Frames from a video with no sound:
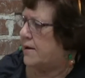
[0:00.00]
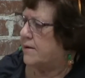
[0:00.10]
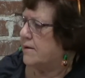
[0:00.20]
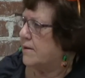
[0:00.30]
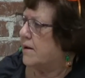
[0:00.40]

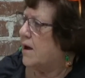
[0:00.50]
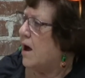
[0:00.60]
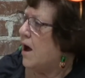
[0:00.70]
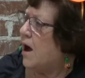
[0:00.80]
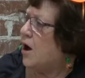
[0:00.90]

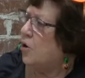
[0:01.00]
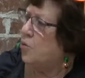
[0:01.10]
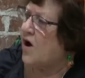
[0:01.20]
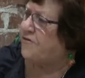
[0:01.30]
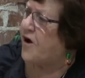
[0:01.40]

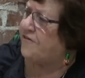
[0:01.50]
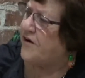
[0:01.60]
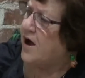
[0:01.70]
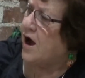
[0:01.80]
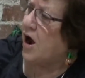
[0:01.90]
Woof,
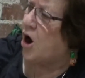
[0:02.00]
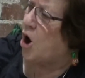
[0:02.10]
woof.